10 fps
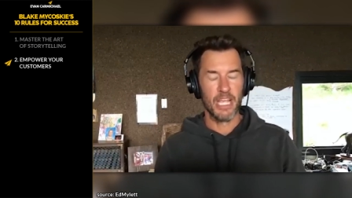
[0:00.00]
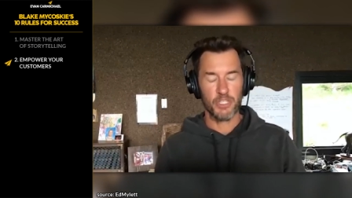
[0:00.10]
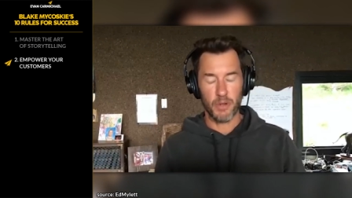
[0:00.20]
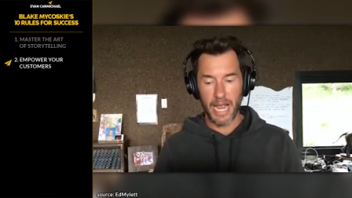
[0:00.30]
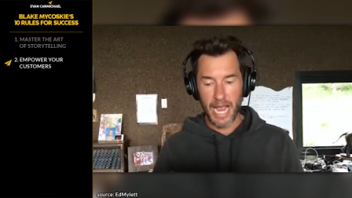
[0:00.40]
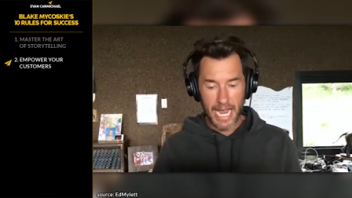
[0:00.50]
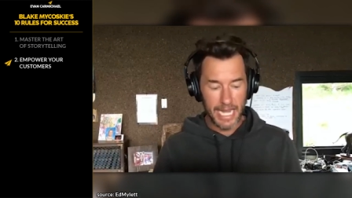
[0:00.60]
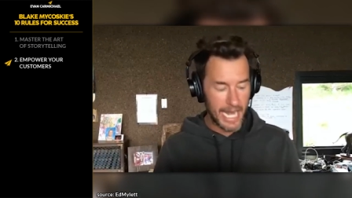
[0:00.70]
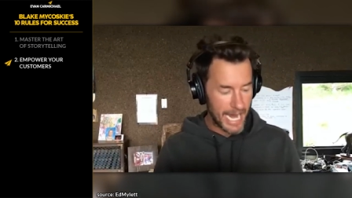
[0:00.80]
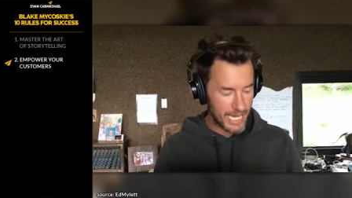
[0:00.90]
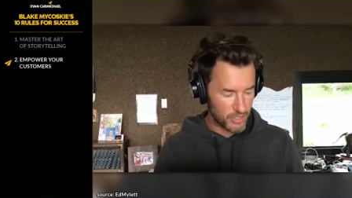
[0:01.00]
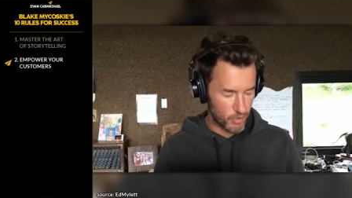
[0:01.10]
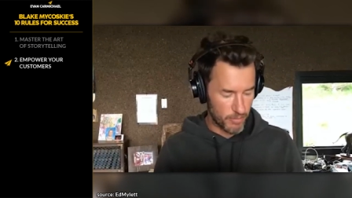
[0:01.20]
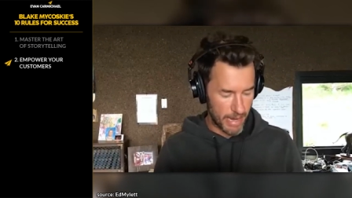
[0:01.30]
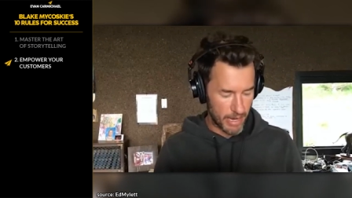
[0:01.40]
So I had to ask
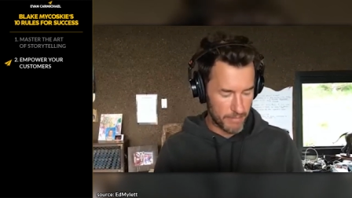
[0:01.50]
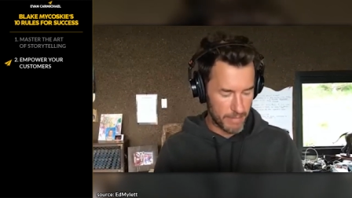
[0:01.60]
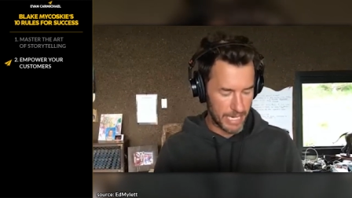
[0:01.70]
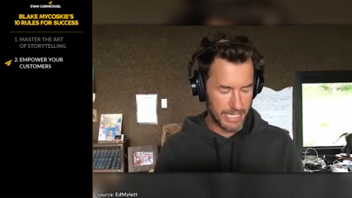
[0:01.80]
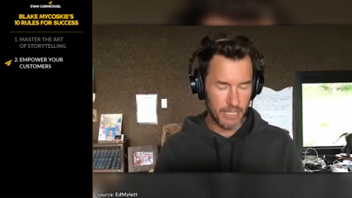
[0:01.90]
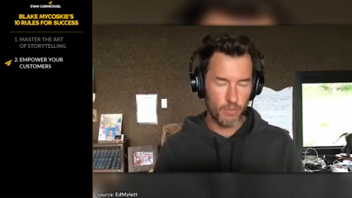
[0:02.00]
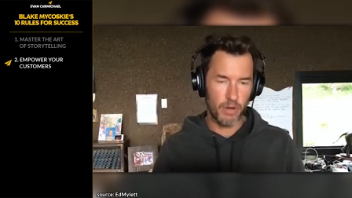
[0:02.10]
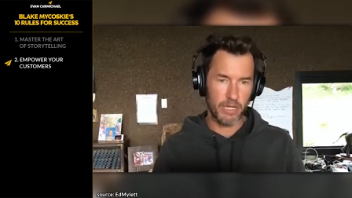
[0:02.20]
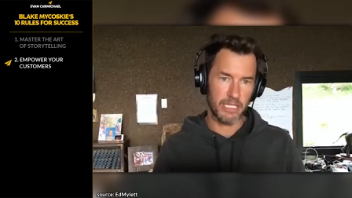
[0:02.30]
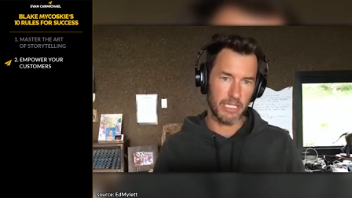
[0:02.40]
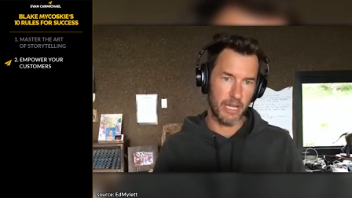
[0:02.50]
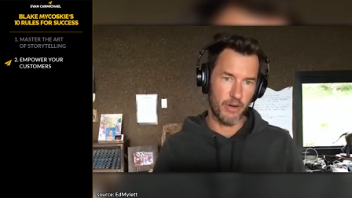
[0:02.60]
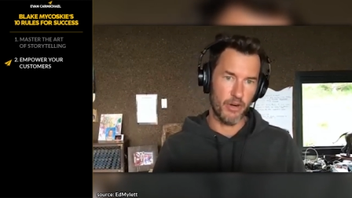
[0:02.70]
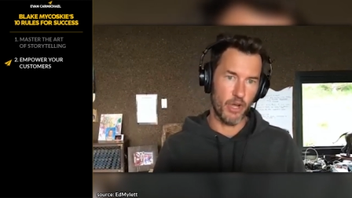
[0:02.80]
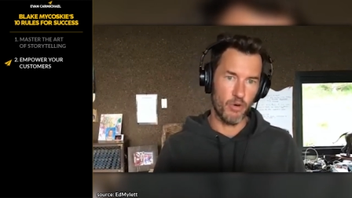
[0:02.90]
her about him, but I didn't want to let
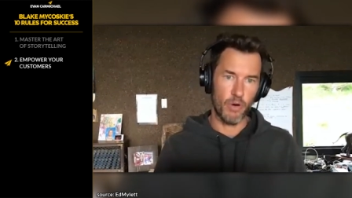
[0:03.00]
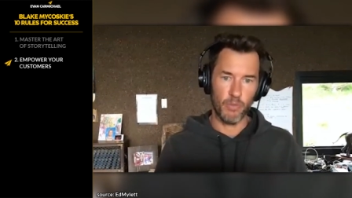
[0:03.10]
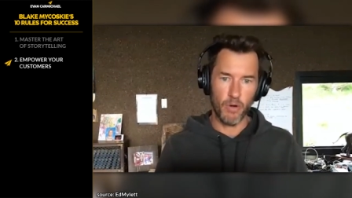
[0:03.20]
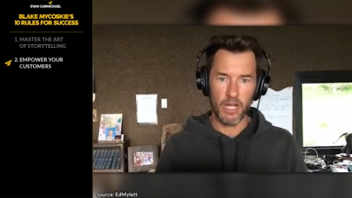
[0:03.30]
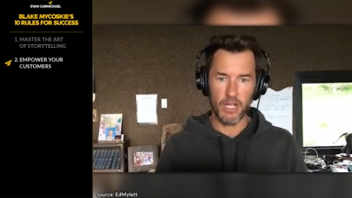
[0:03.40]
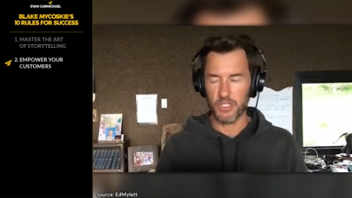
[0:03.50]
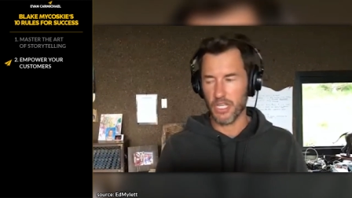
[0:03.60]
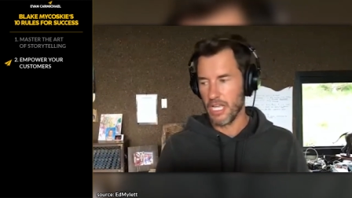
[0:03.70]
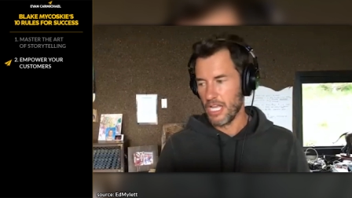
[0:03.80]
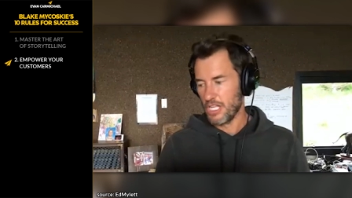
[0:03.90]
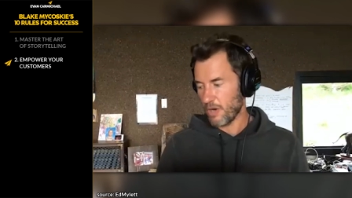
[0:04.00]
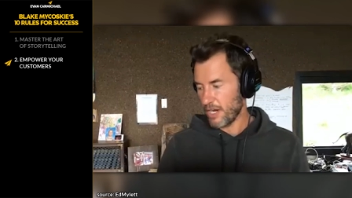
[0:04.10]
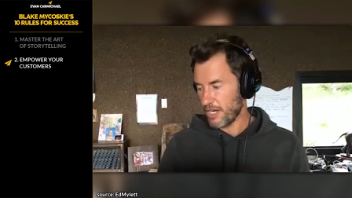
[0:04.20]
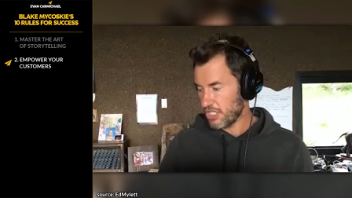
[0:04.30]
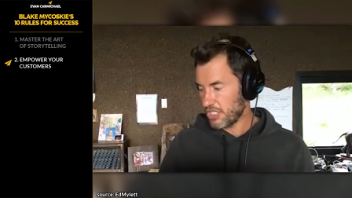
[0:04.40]
her know who I was. So
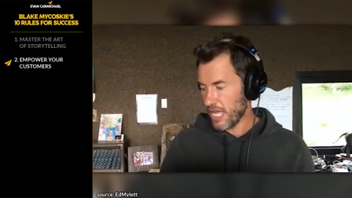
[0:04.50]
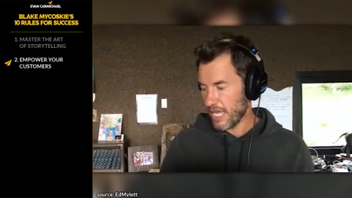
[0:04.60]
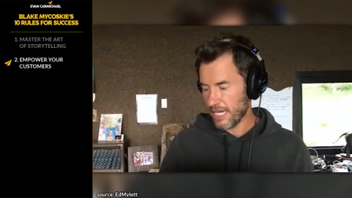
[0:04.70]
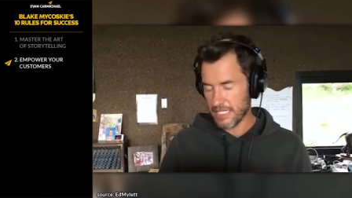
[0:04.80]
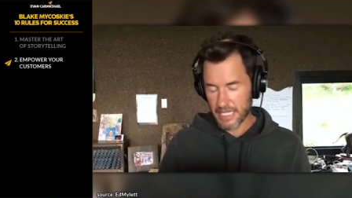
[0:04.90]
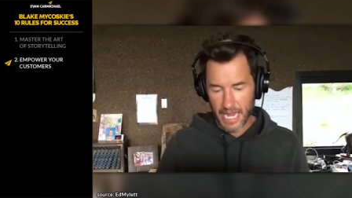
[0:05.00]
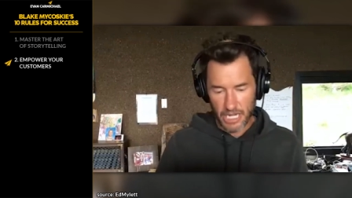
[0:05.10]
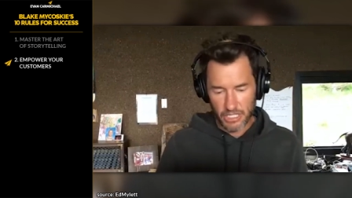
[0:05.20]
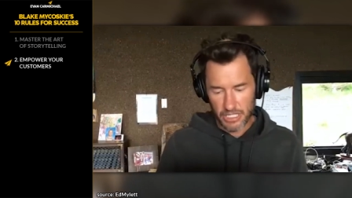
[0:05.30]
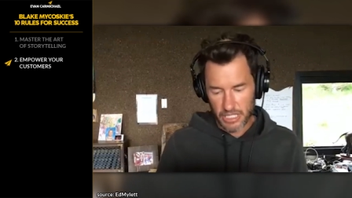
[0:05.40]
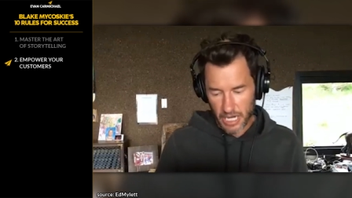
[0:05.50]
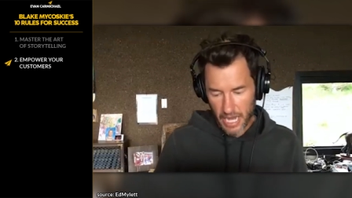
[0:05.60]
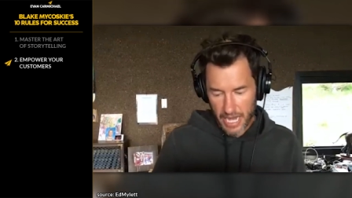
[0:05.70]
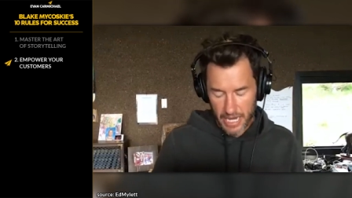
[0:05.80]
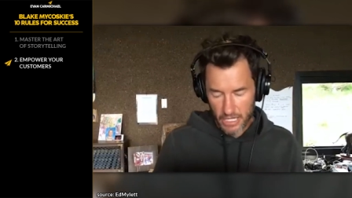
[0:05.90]
I just said, I said, casually, I said,
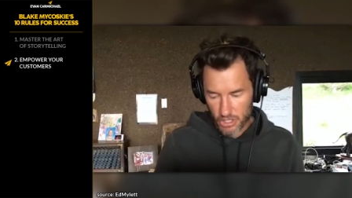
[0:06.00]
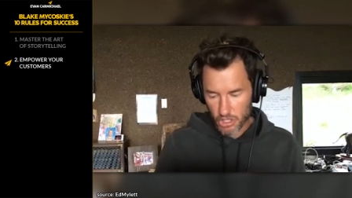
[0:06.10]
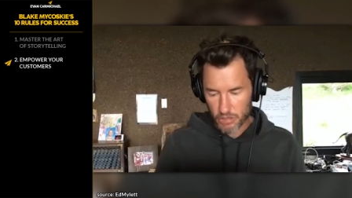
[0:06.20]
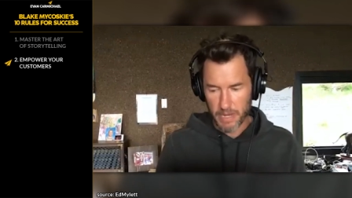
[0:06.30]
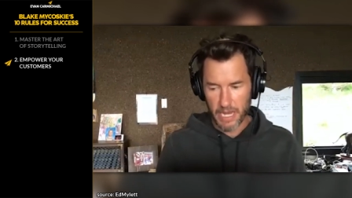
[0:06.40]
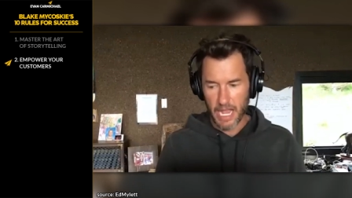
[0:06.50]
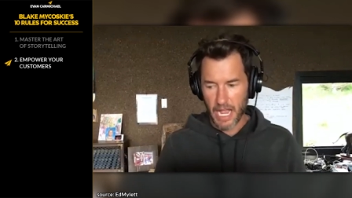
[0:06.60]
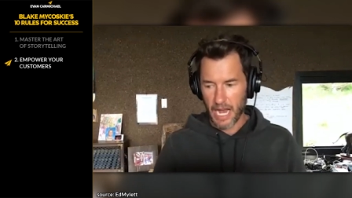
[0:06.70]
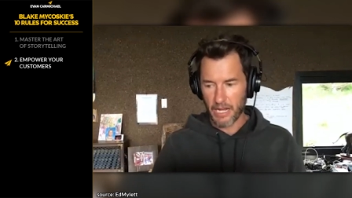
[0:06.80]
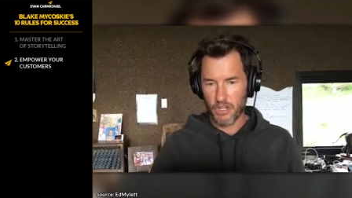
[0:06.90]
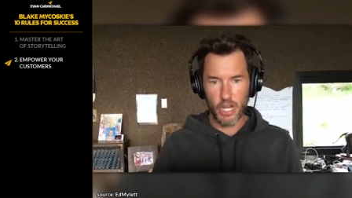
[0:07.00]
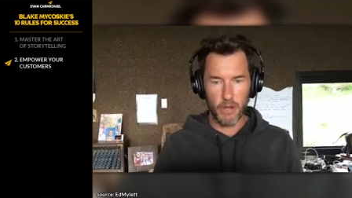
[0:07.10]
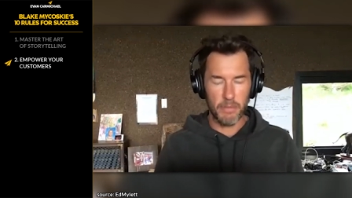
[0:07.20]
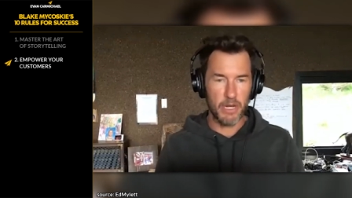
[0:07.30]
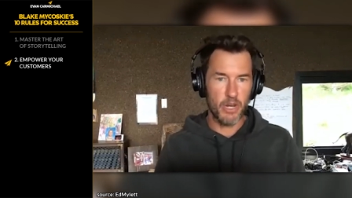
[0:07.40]
hey, excuse me, I couldn't
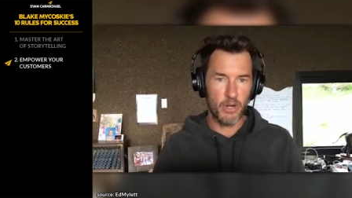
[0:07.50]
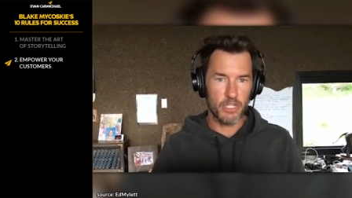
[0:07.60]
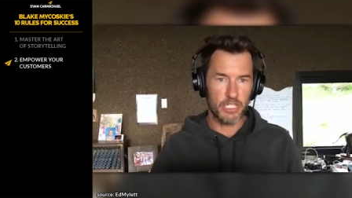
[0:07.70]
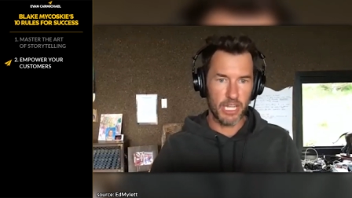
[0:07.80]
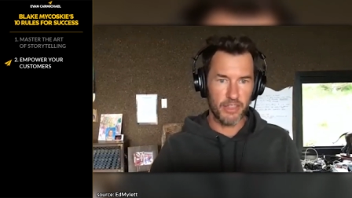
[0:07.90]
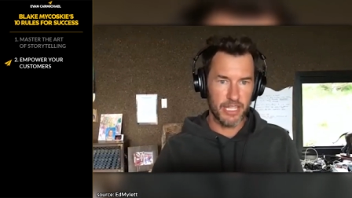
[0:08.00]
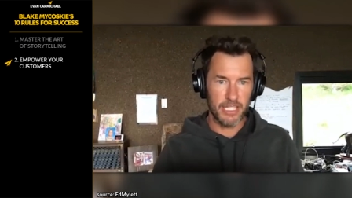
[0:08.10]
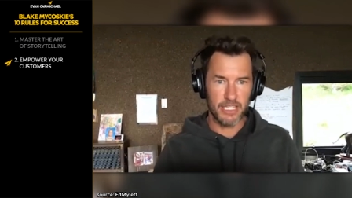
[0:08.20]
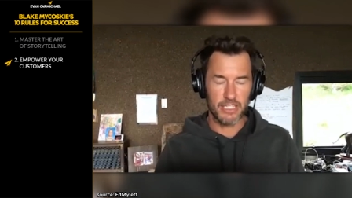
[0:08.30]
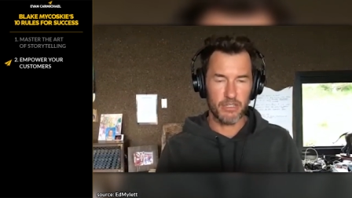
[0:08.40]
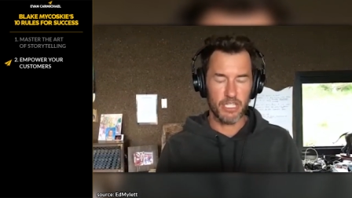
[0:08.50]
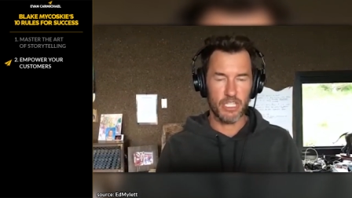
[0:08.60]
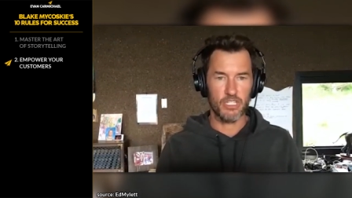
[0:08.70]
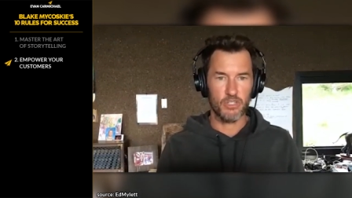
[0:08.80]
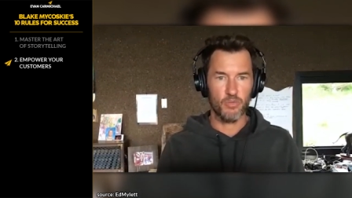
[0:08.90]
help but noticing these
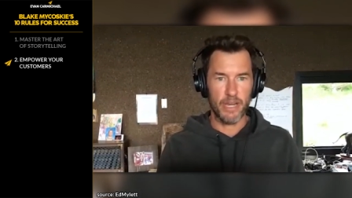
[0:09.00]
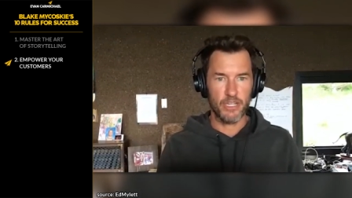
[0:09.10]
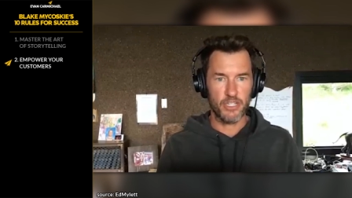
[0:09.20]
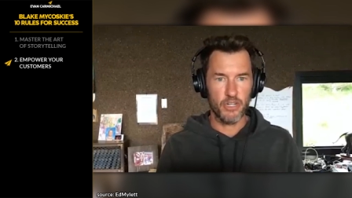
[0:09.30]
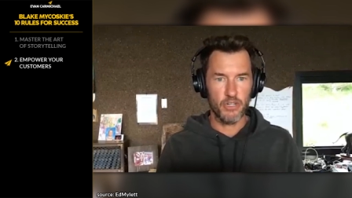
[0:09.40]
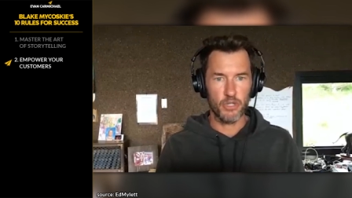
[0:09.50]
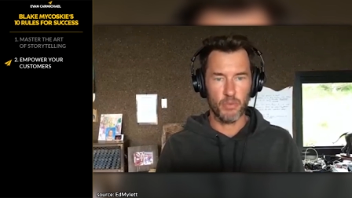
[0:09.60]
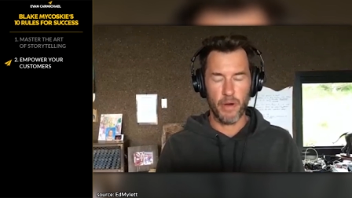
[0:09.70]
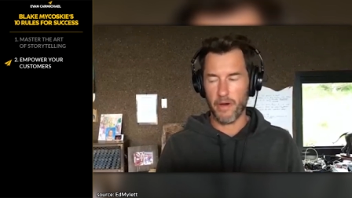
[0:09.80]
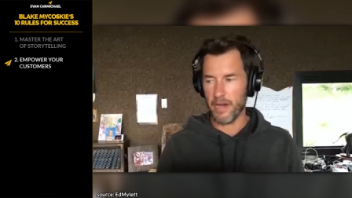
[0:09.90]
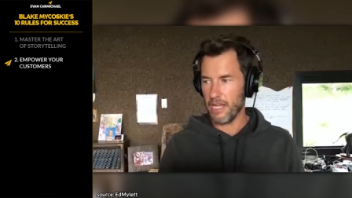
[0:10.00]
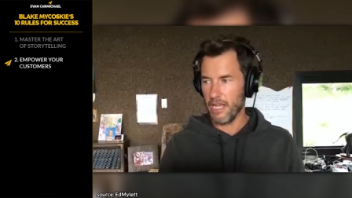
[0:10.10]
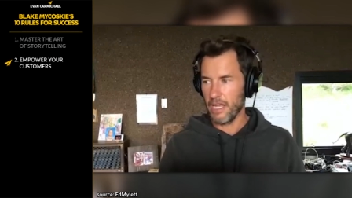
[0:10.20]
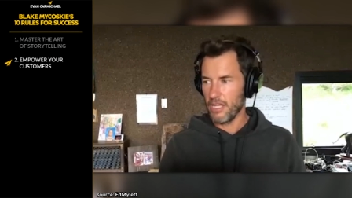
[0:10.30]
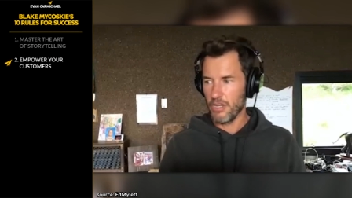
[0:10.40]
these red shoes you're wearing.
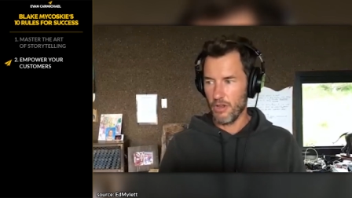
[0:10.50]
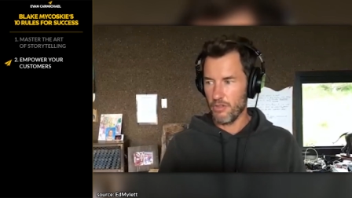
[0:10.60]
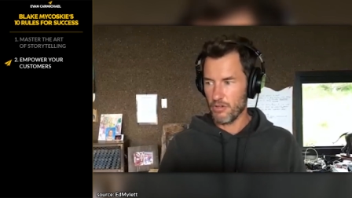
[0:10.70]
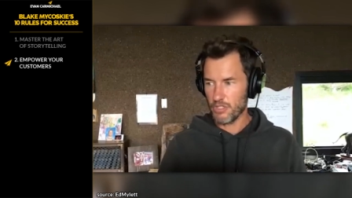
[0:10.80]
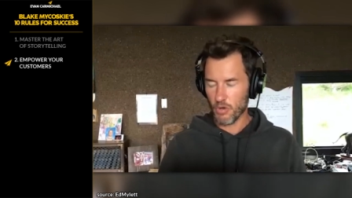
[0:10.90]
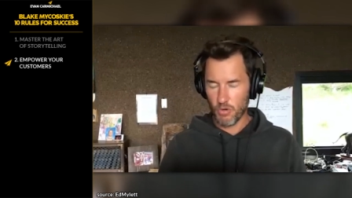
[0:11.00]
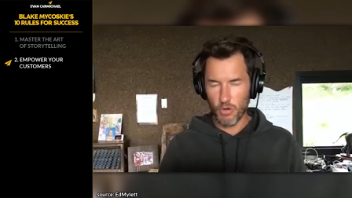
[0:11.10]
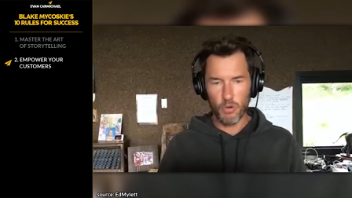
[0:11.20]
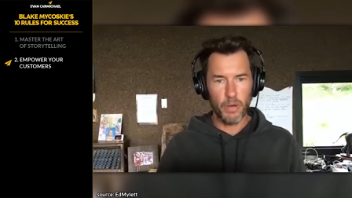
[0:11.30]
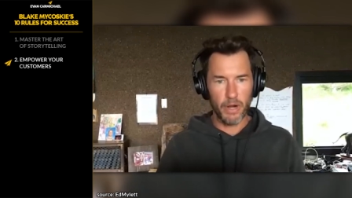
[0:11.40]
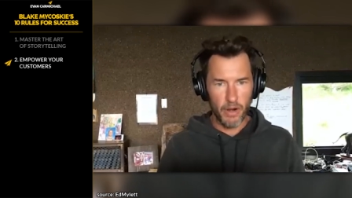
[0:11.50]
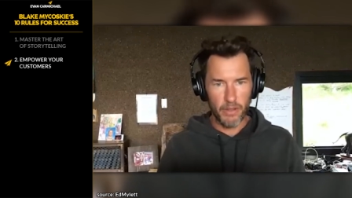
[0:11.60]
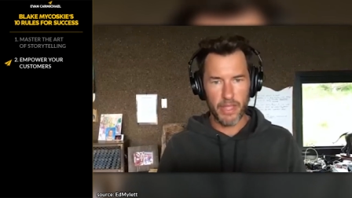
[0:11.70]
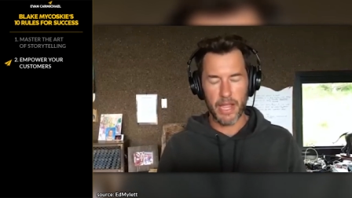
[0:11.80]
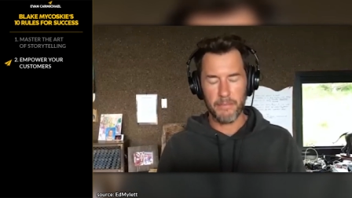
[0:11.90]
You know, they're so cool. What
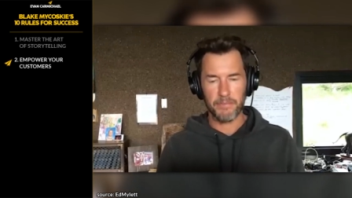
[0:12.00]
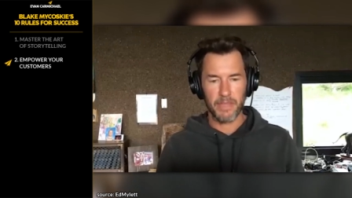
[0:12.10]
are they?